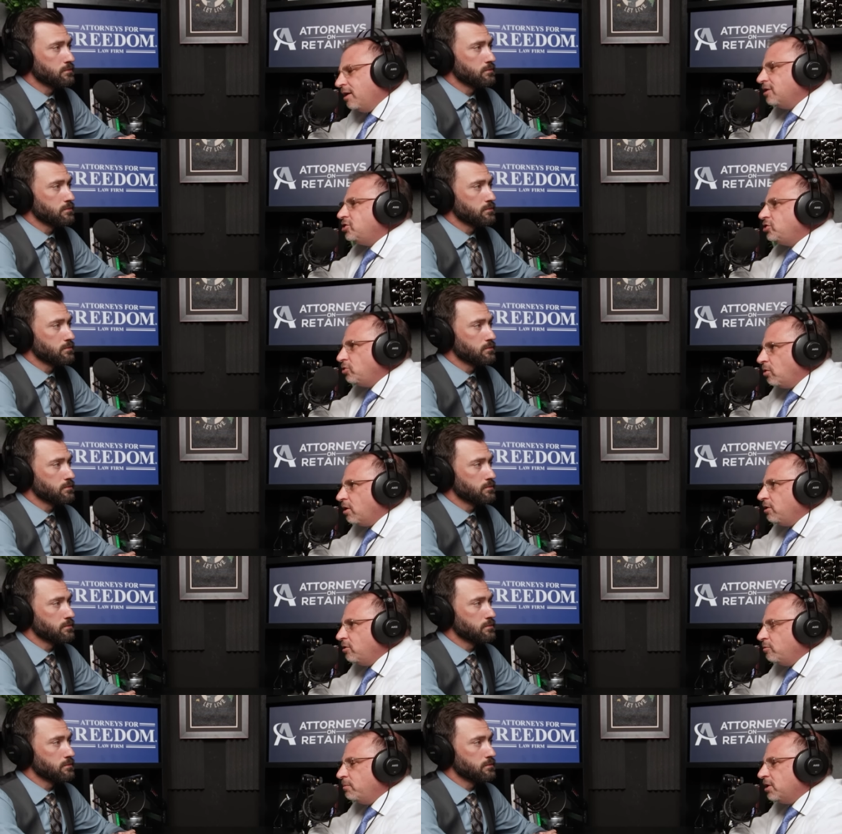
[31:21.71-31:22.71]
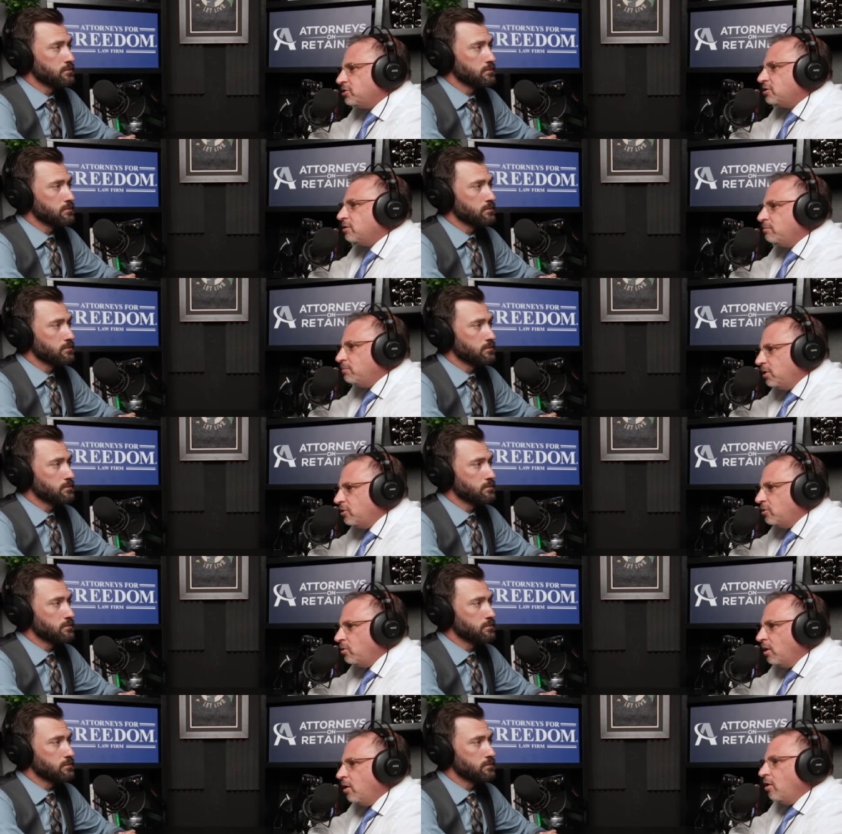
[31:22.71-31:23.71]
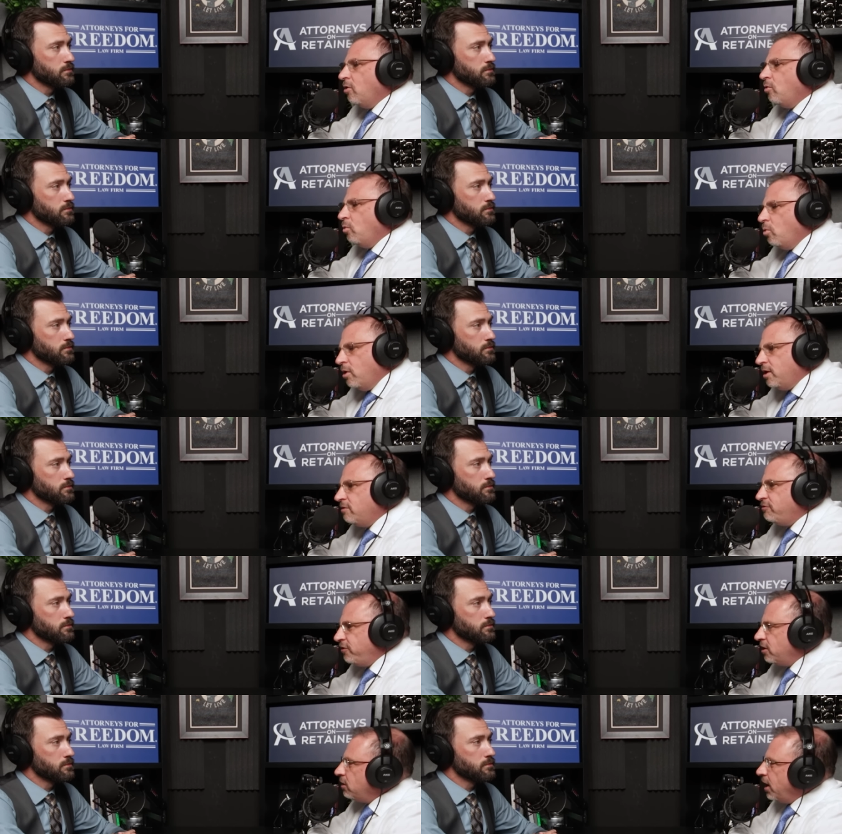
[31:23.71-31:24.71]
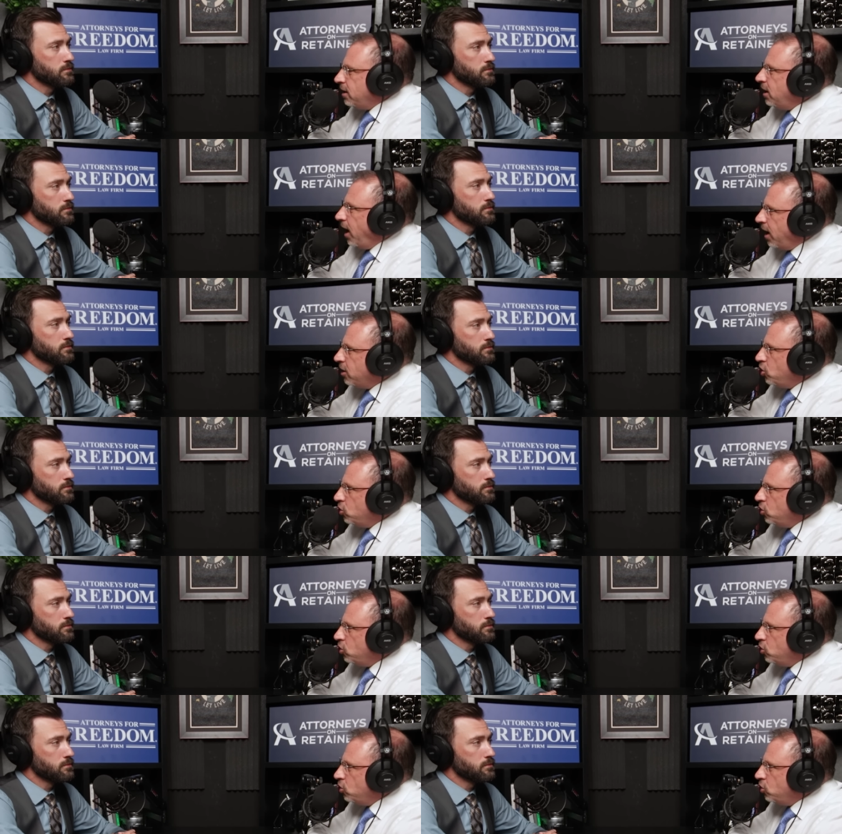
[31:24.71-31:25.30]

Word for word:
Speaker 1: can assure you Mr. Miu wouldn't feel like he had a